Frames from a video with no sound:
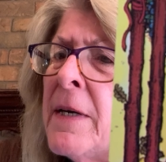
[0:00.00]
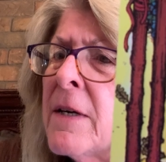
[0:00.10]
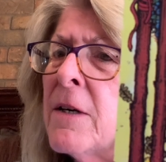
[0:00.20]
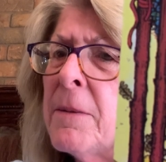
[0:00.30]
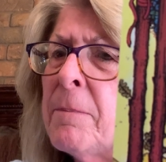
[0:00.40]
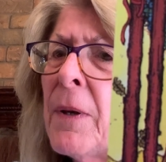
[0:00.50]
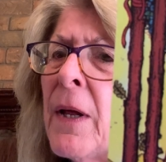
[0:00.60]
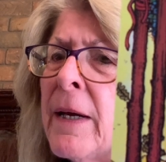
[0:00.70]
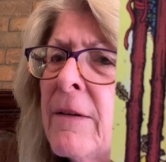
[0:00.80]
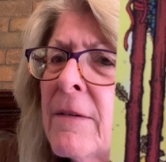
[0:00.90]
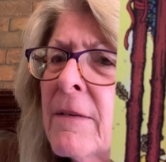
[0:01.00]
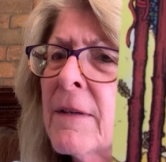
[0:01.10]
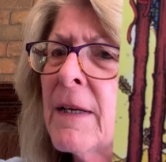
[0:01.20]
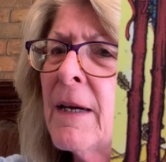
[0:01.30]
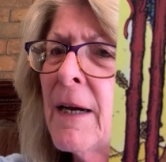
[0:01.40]
a good place.
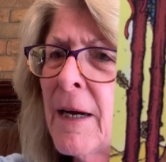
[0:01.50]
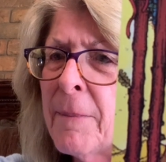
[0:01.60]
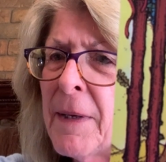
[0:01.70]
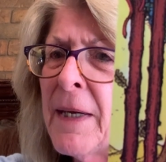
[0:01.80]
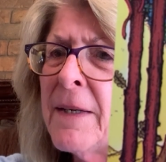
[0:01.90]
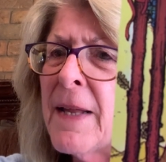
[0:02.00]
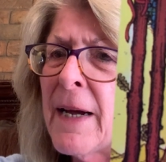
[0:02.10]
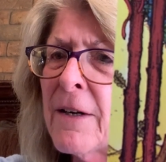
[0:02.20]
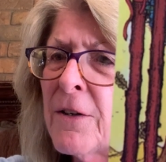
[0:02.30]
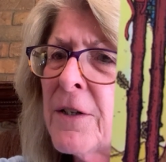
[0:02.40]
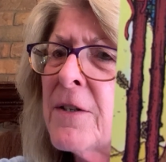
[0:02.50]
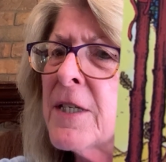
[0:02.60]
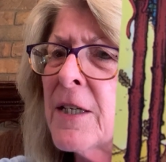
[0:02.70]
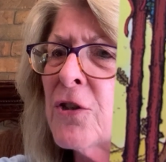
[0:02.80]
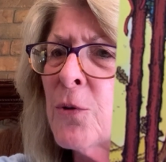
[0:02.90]
I'm in that good
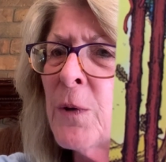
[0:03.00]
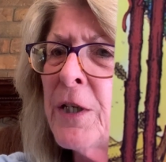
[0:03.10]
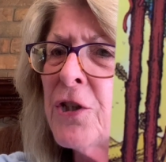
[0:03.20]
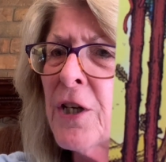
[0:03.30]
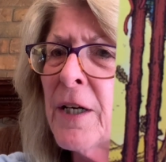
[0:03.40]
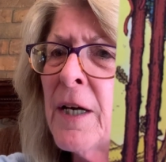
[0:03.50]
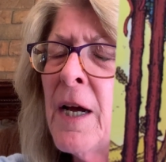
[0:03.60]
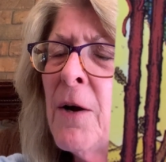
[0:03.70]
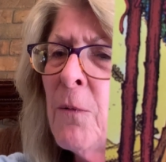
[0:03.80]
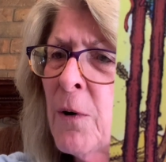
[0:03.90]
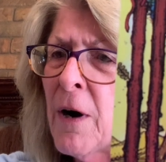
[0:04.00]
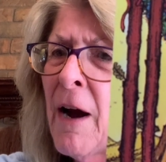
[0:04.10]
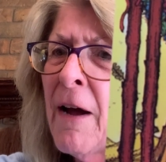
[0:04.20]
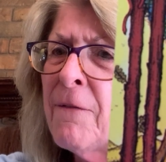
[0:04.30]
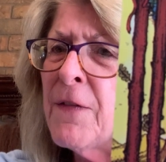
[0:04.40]
situation where
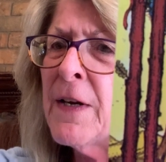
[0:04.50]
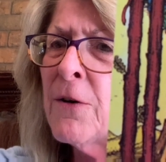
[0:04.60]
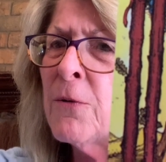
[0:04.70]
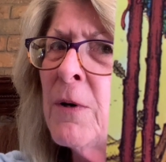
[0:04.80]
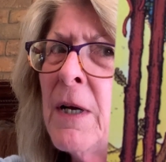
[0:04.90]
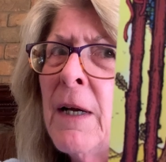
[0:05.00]
I feel